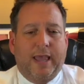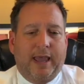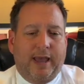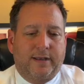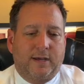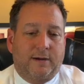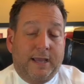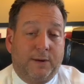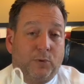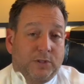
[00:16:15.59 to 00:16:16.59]
and
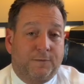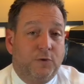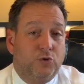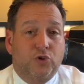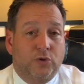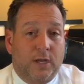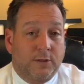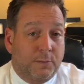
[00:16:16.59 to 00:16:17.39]
what the future,